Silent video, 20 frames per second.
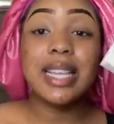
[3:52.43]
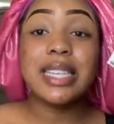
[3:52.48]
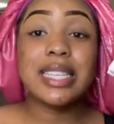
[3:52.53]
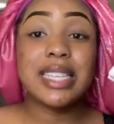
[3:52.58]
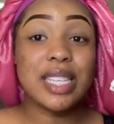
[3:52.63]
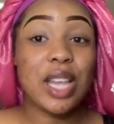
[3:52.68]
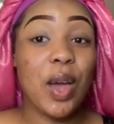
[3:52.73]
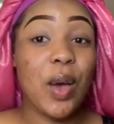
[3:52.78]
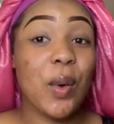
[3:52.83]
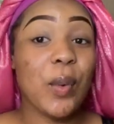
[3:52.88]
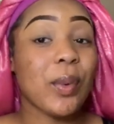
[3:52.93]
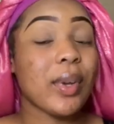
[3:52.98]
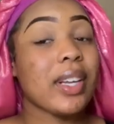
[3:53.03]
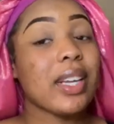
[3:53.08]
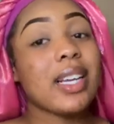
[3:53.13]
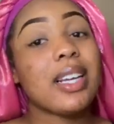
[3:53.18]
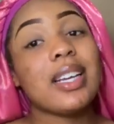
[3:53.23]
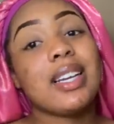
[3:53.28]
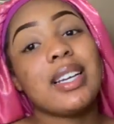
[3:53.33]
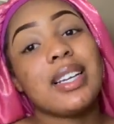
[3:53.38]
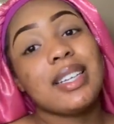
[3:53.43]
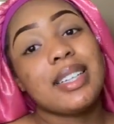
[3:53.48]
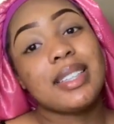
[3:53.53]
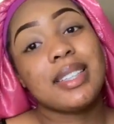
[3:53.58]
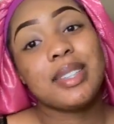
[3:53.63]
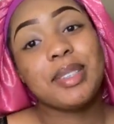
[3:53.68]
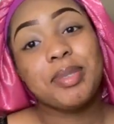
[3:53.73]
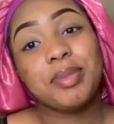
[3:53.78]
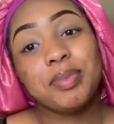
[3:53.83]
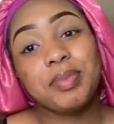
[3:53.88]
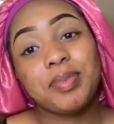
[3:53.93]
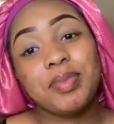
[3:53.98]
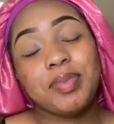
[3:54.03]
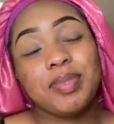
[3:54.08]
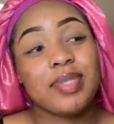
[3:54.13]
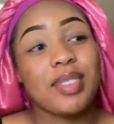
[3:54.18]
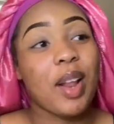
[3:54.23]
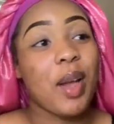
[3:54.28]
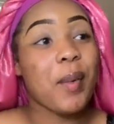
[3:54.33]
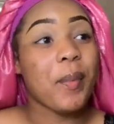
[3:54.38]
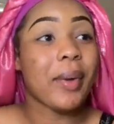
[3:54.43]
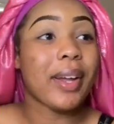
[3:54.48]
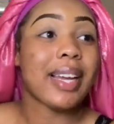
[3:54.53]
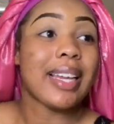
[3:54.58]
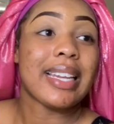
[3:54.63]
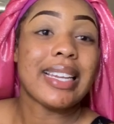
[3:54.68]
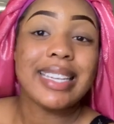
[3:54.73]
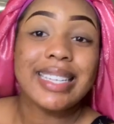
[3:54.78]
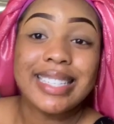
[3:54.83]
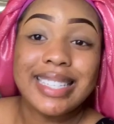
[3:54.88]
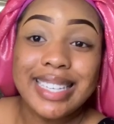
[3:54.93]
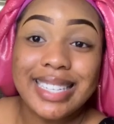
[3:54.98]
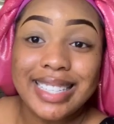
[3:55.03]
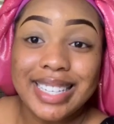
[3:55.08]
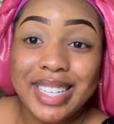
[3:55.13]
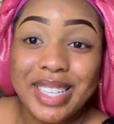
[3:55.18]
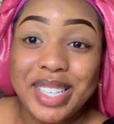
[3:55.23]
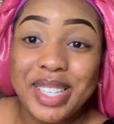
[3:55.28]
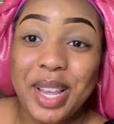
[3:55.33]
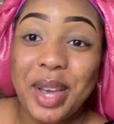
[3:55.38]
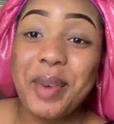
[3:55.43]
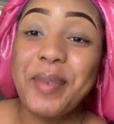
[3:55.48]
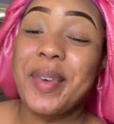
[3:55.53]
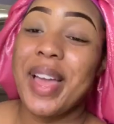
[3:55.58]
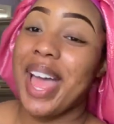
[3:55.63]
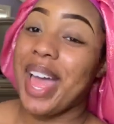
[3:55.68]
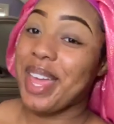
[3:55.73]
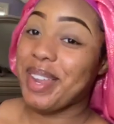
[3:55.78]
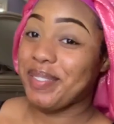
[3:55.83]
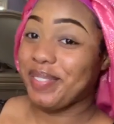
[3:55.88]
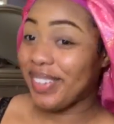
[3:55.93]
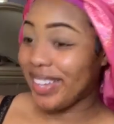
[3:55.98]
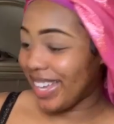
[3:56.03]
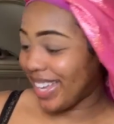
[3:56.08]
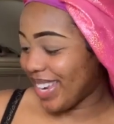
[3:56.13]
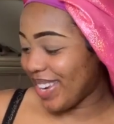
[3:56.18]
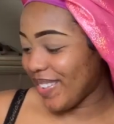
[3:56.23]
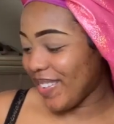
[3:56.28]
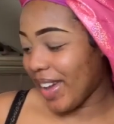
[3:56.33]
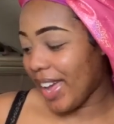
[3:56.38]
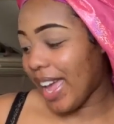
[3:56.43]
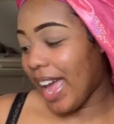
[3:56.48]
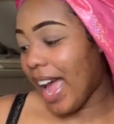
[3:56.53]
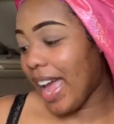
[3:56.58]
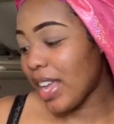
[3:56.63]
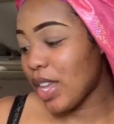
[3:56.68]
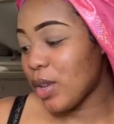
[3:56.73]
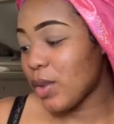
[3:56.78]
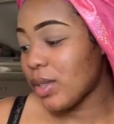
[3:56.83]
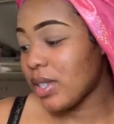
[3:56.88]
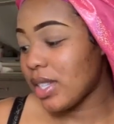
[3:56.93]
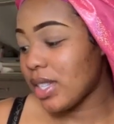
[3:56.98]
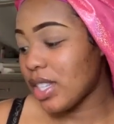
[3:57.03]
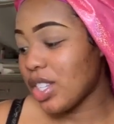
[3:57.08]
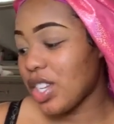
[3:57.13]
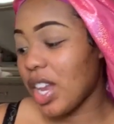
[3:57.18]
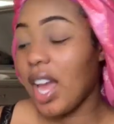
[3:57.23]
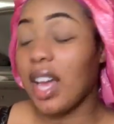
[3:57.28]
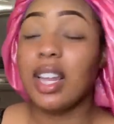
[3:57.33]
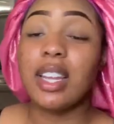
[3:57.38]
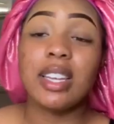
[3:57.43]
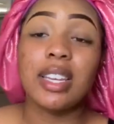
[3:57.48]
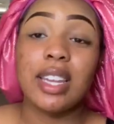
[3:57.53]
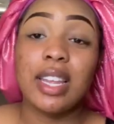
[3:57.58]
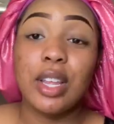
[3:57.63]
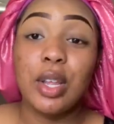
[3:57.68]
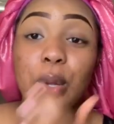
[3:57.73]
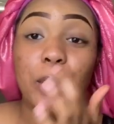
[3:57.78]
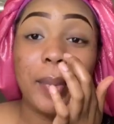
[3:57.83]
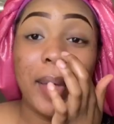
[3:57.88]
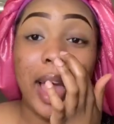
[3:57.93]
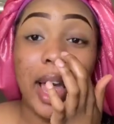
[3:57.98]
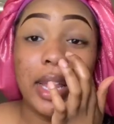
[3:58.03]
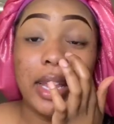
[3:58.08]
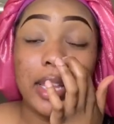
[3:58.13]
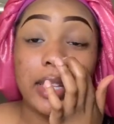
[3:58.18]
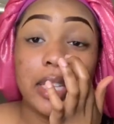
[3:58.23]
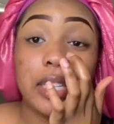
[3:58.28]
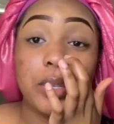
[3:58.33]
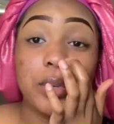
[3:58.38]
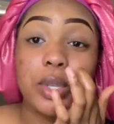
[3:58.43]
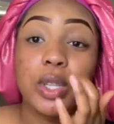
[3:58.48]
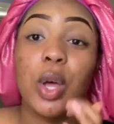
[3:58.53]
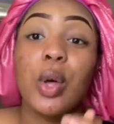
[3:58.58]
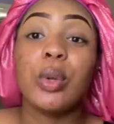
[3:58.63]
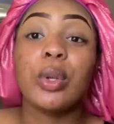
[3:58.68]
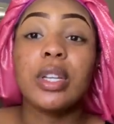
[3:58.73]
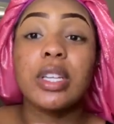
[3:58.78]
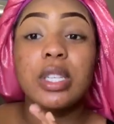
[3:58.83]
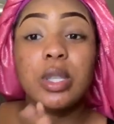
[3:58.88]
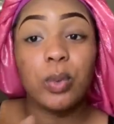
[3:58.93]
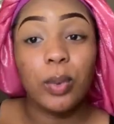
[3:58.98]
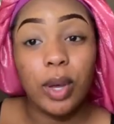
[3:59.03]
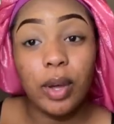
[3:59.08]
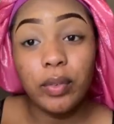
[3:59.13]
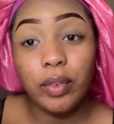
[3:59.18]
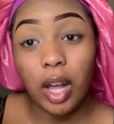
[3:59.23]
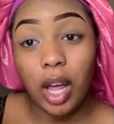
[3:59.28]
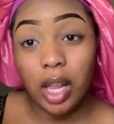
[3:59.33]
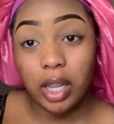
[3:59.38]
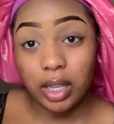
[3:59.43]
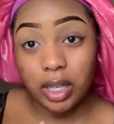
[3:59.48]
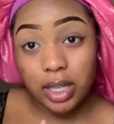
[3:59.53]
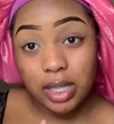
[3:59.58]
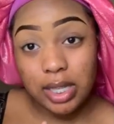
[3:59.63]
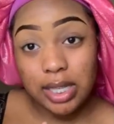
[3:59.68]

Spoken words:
So, oh my goodness, this looks so bad. But anyway, I used the Jaclyn Hill palette. This was only $12.